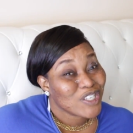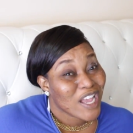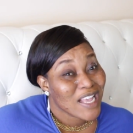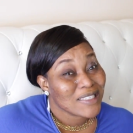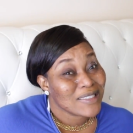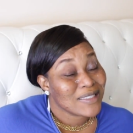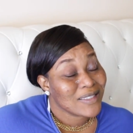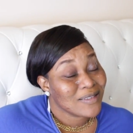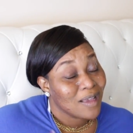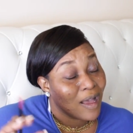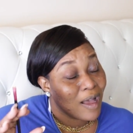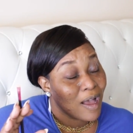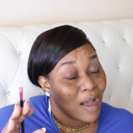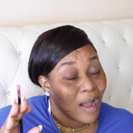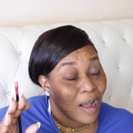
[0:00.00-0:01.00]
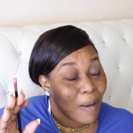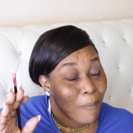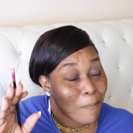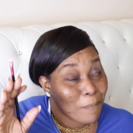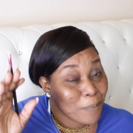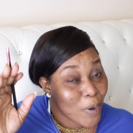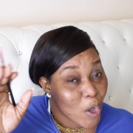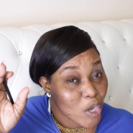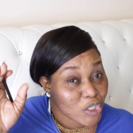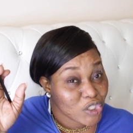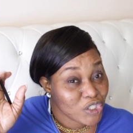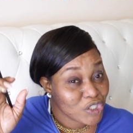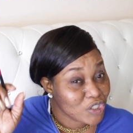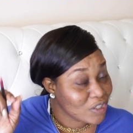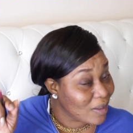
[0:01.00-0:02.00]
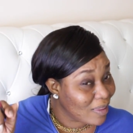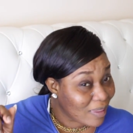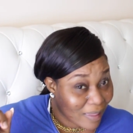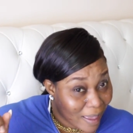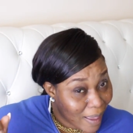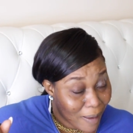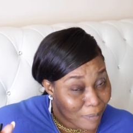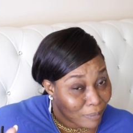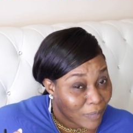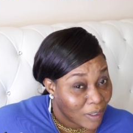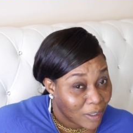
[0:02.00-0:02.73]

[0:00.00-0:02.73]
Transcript: just push them.